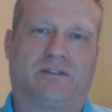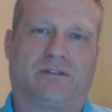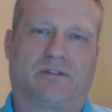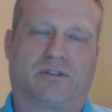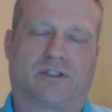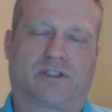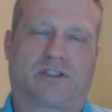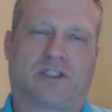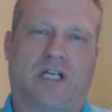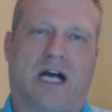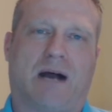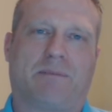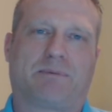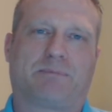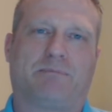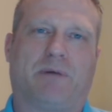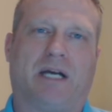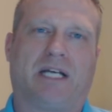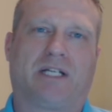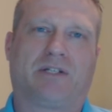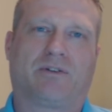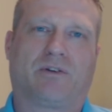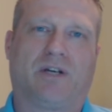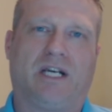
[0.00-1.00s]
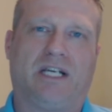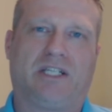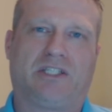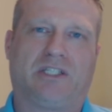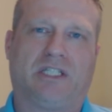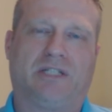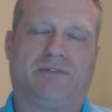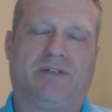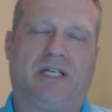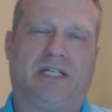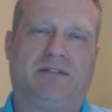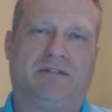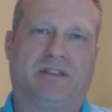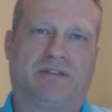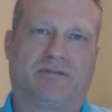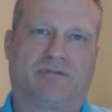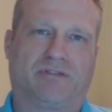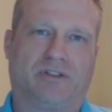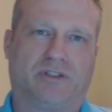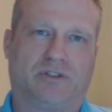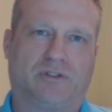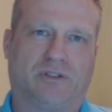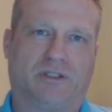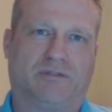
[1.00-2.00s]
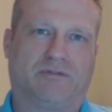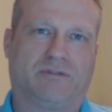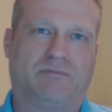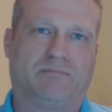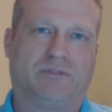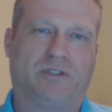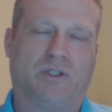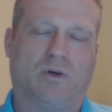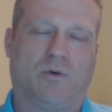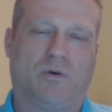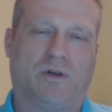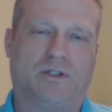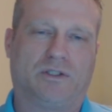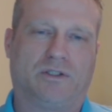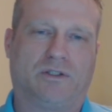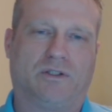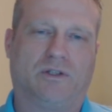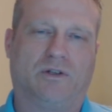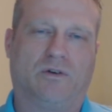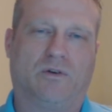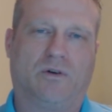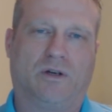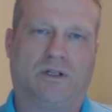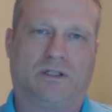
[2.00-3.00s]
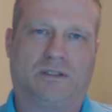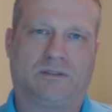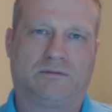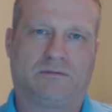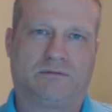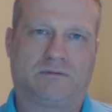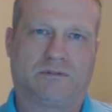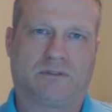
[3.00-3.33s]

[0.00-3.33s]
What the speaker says: or stops migration of any refrigerant from going to the oil.